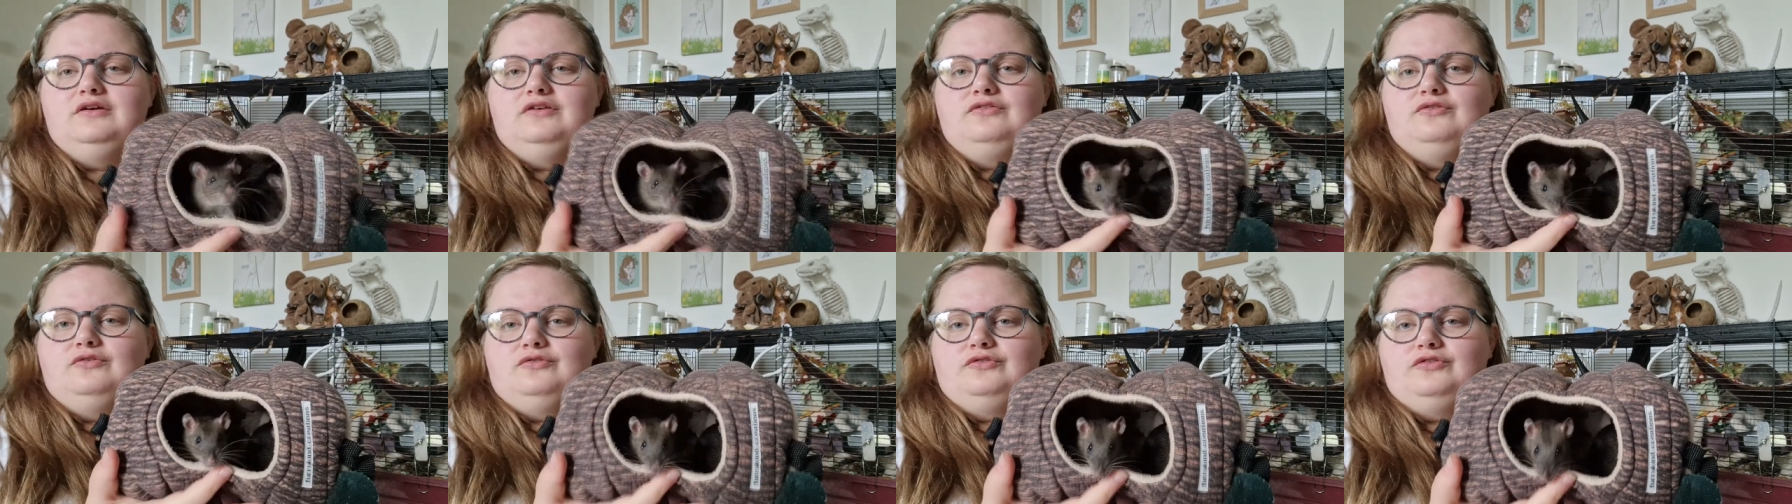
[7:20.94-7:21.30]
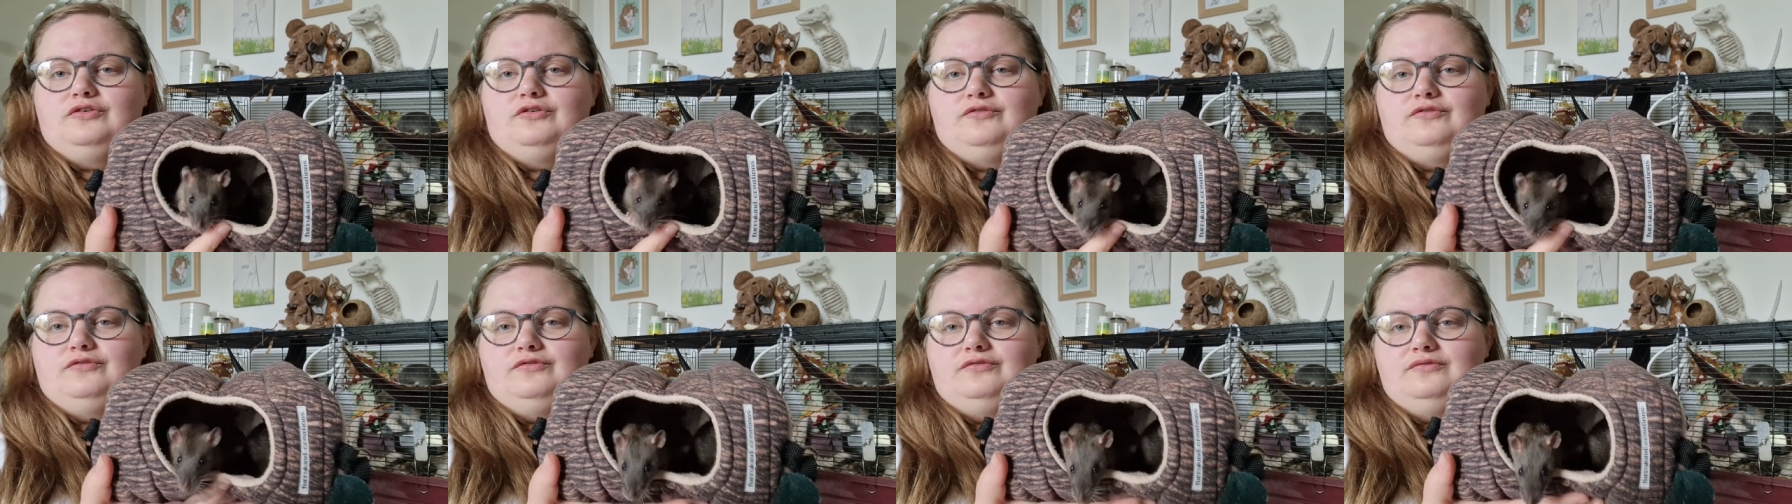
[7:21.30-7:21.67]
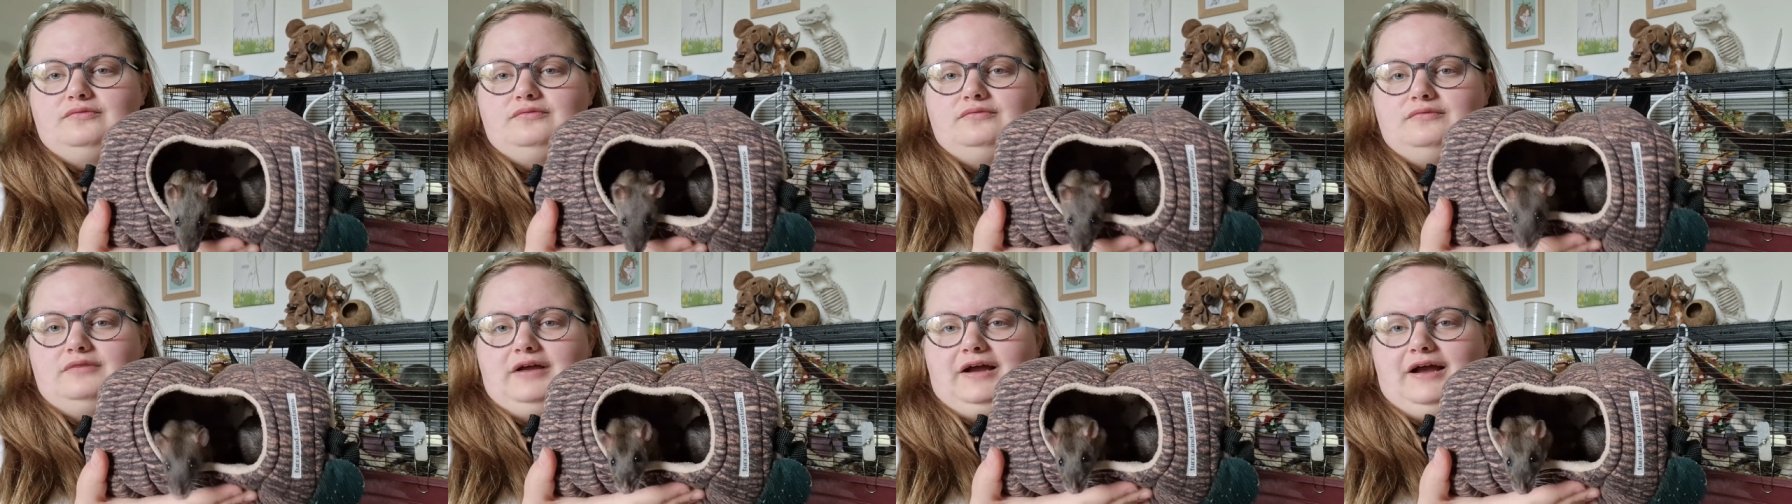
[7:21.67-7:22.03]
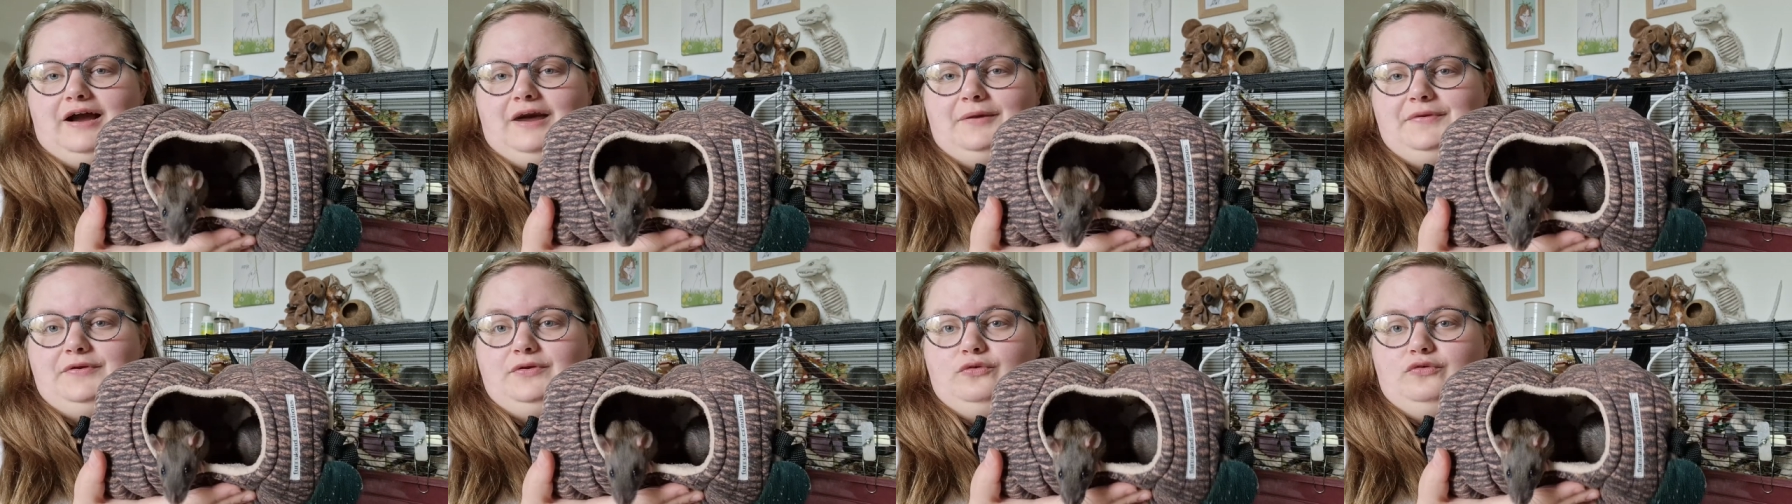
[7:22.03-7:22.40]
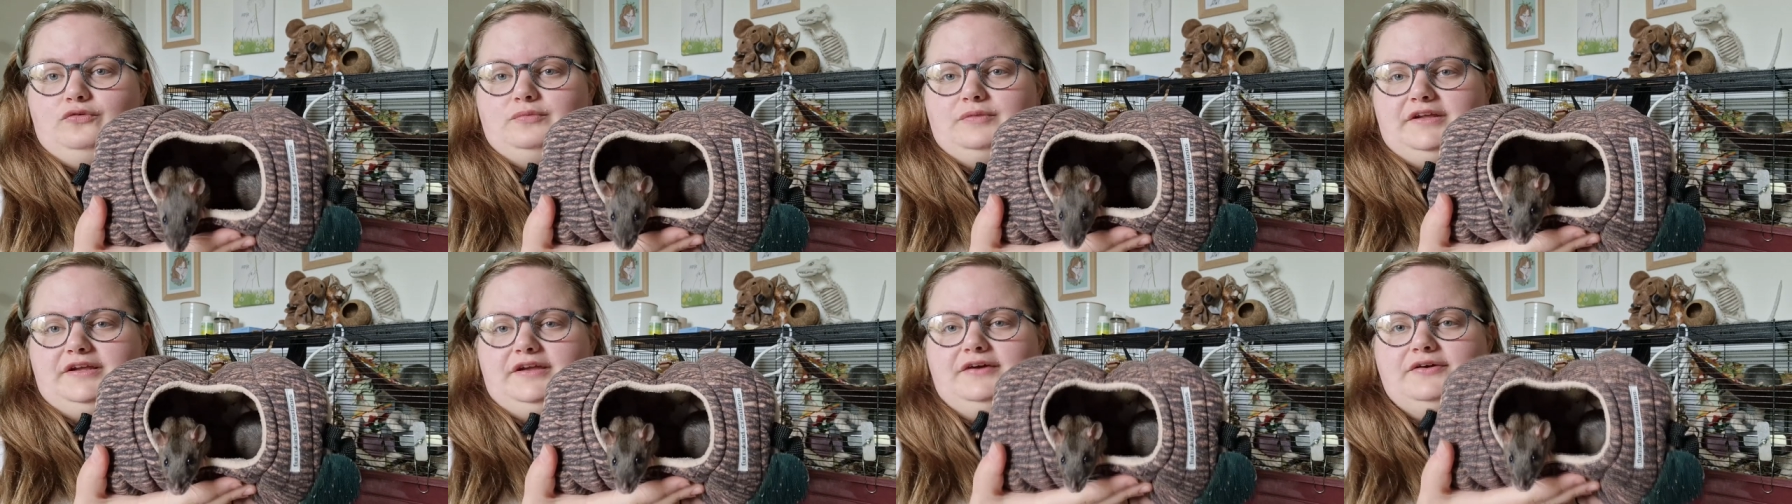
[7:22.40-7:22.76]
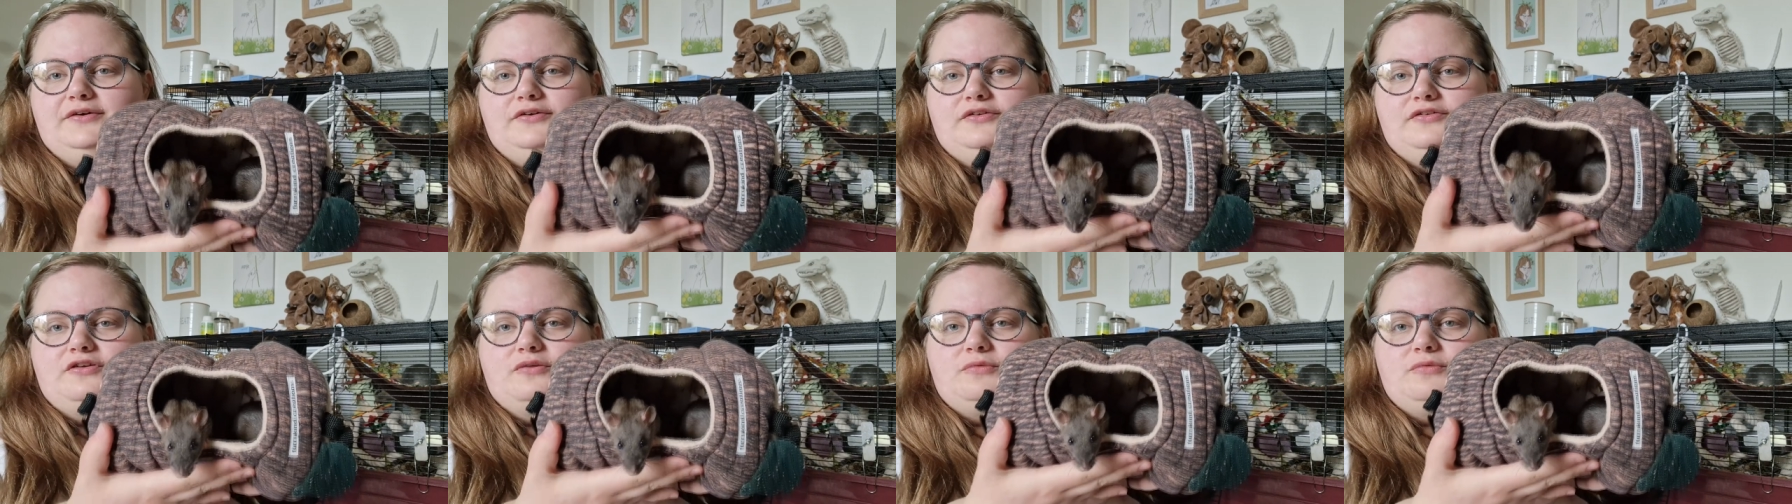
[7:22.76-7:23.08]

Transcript: sort of how it normally goes.